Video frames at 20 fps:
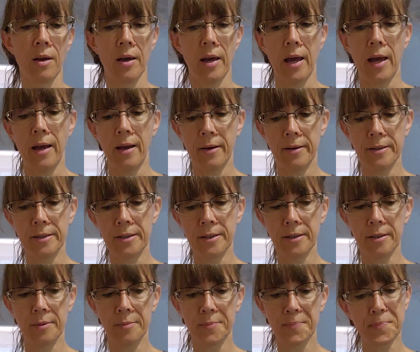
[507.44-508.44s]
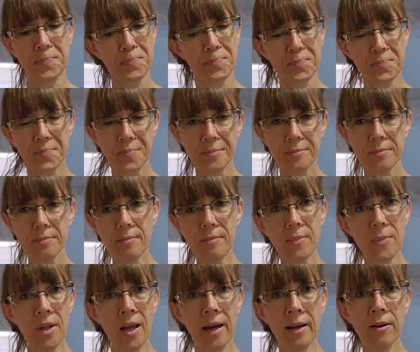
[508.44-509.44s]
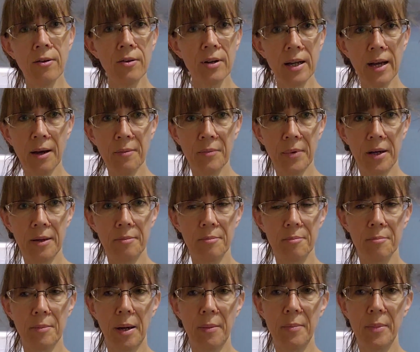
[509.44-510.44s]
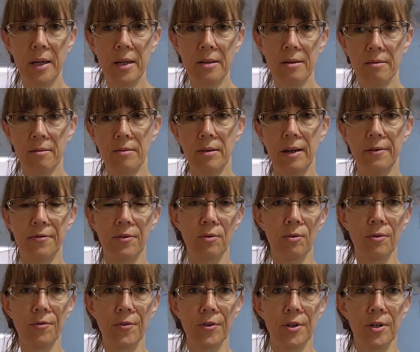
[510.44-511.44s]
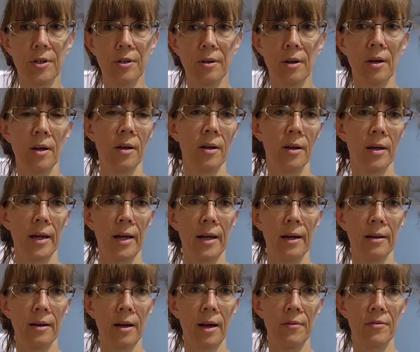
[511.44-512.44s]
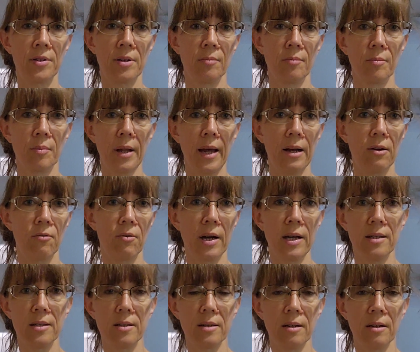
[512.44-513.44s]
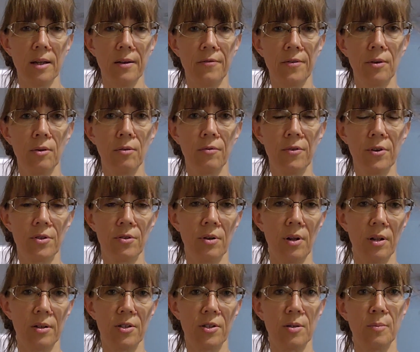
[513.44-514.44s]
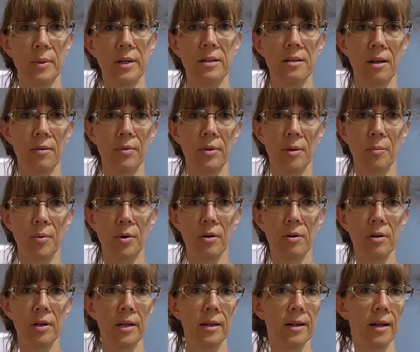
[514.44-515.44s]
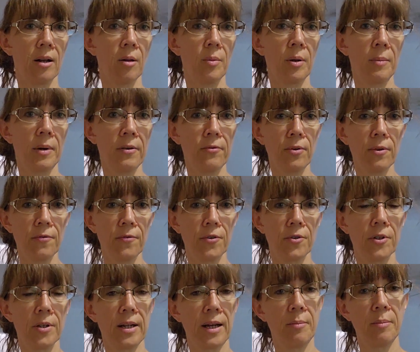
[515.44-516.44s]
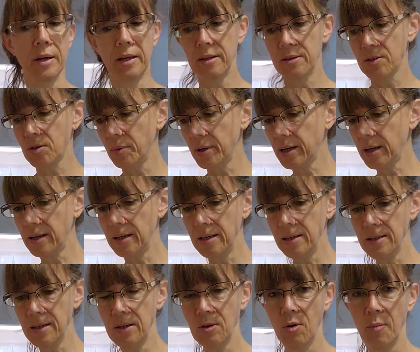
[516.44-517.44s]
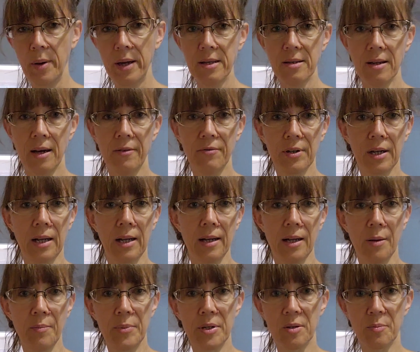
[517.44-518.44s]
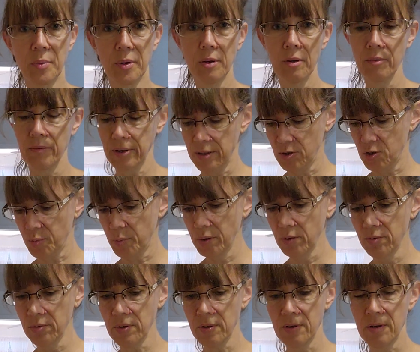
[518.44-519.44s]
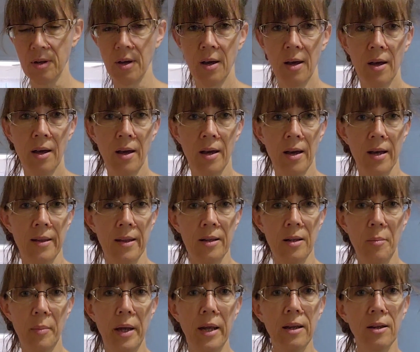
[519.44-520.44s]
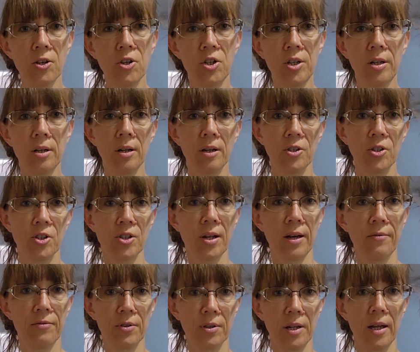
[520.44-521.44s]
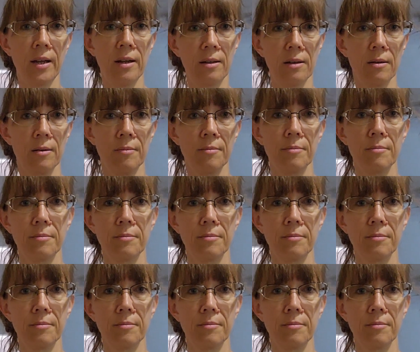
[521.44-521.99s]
And I already have my meat left over, and I have some black rice still left over. So I'll just mix that with the broccoli, and that'll be my food for today. But it's quick and easy, no mess. I have to clean up this bowl with the spoons, and then the baking sheet, I'll just have to take the